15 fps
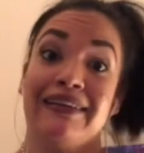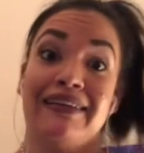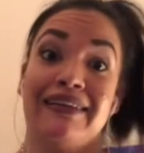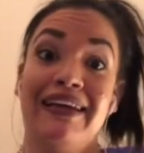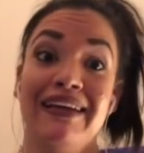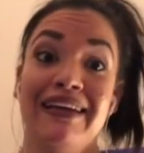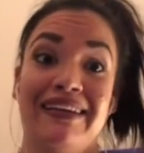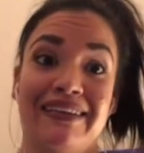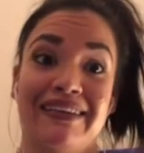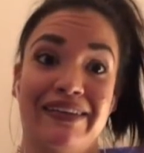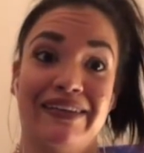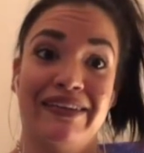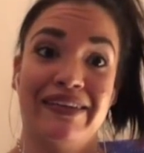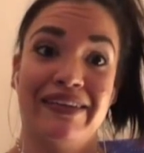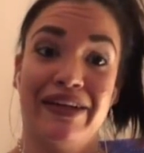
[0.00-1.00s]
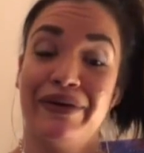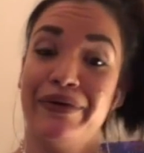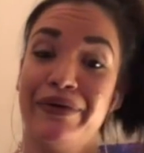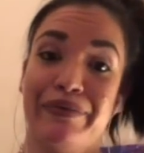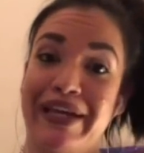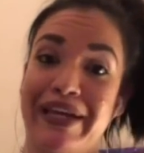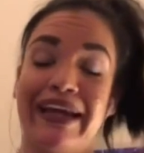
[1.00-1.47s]
Yeah, do. You know,
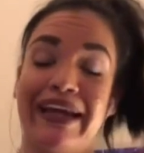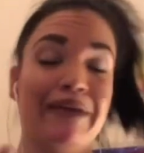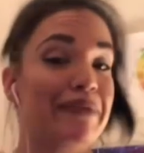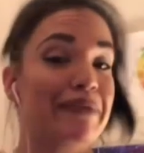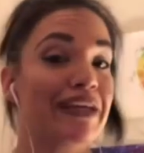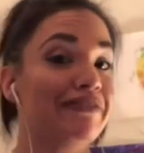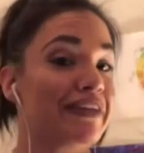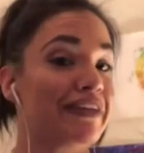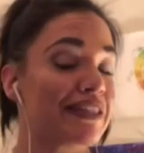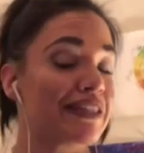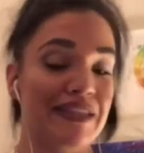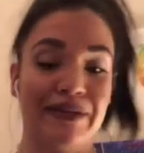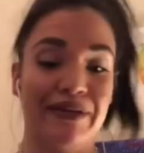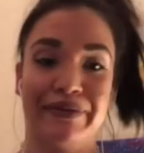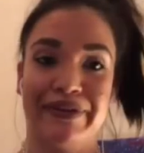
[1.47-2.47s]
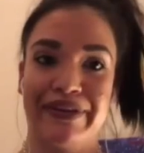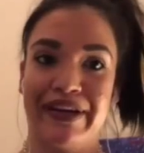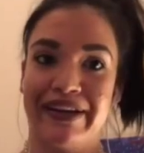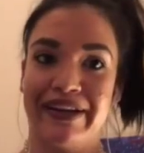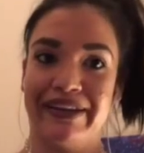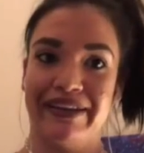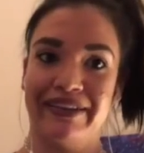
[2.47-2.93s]
we gotta have benefits. You know, you
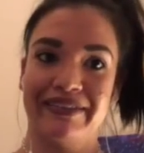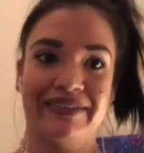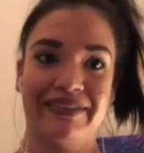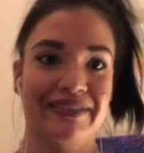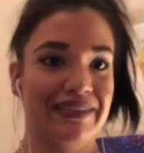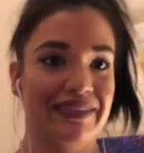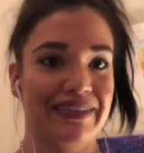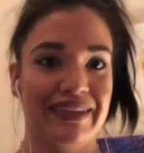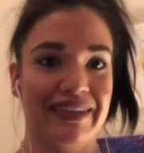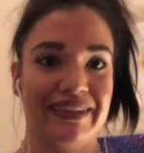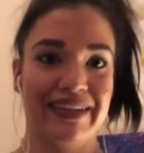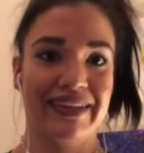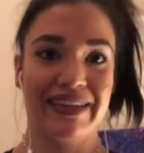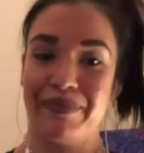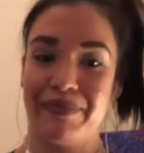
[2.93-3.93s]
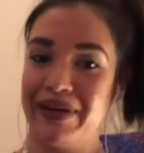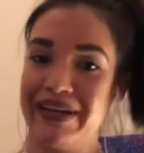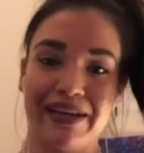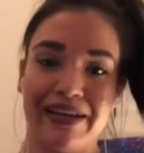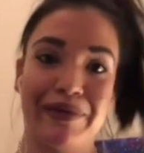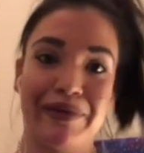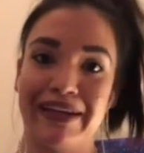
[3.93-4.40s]
gotta get that money
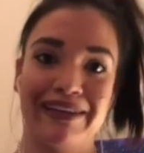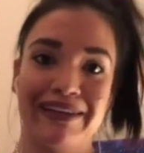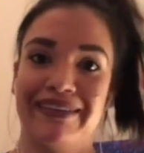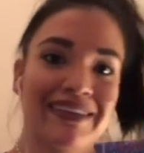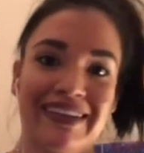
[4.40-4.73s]
coming in.